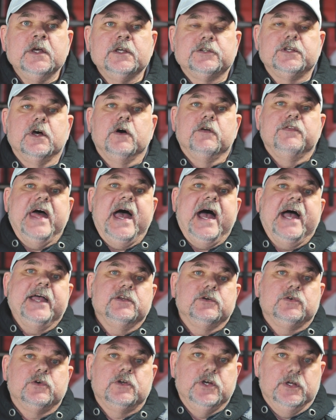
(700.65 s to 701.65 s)
So
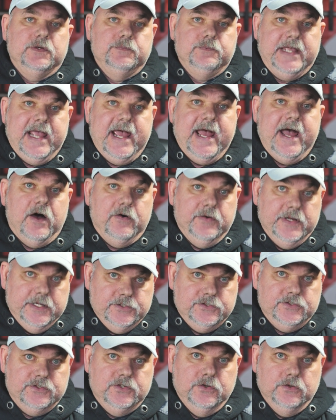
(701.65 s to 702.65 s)
that could count
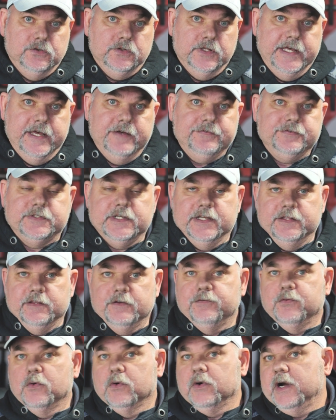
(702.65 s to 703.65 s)
as 2 lifts in
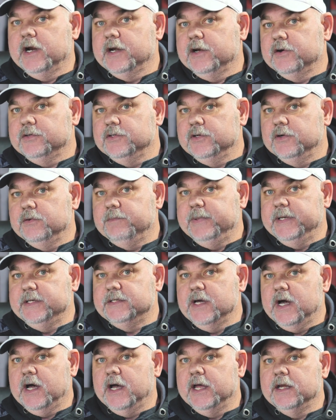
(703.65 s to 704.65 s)
the 400, you'd be
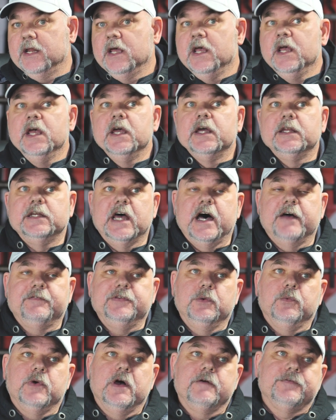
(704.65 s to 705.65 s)
done. Now,
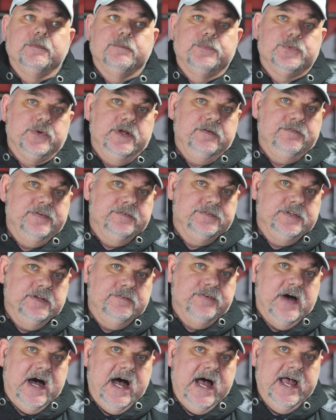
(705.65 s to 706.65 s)
if you went from
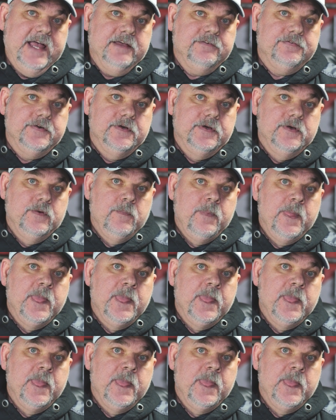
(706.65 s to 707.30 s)
355